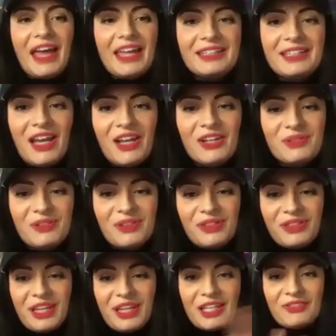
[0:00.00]
note,
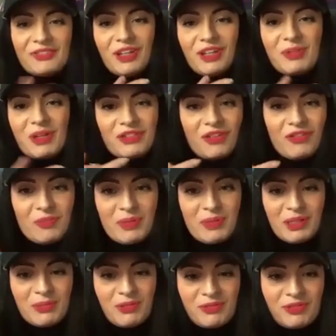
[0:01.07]
thank you very much,
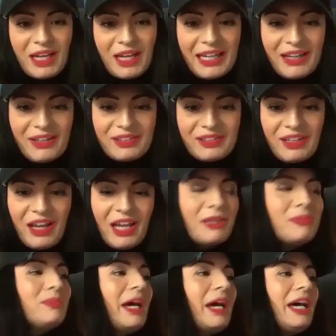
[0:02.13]
everybody. We've ran out of
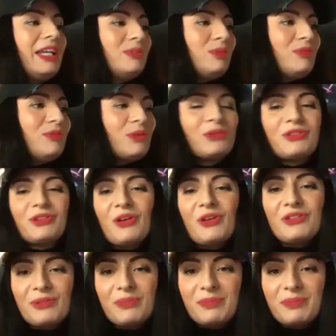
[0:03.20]
time, and we've also
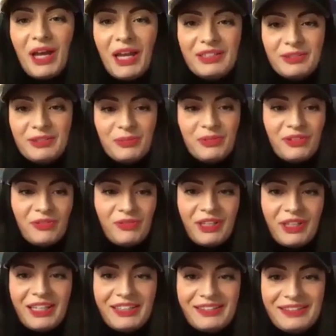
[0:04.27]
got some items to
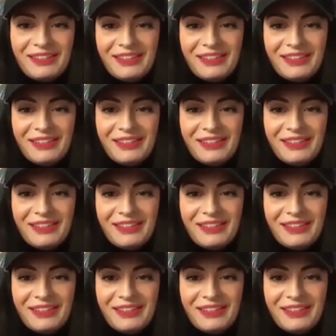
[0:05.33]
fix.